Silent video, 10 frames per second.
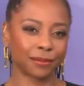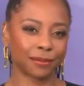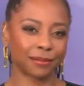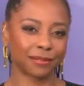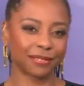
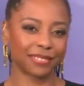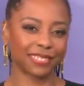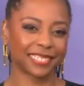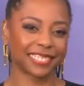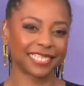
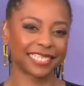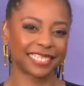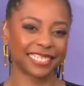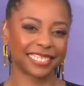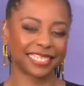
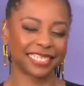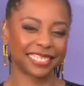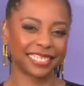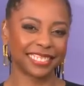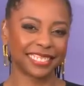
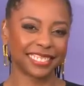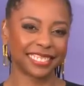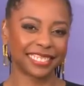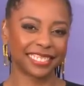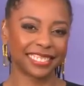
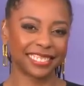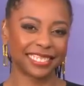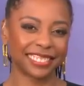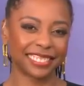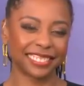
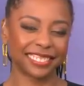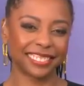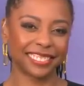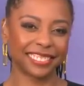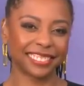
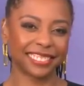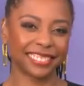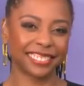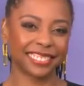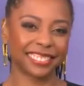
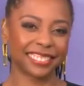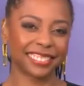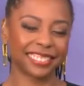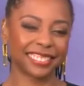The person shown says nothing.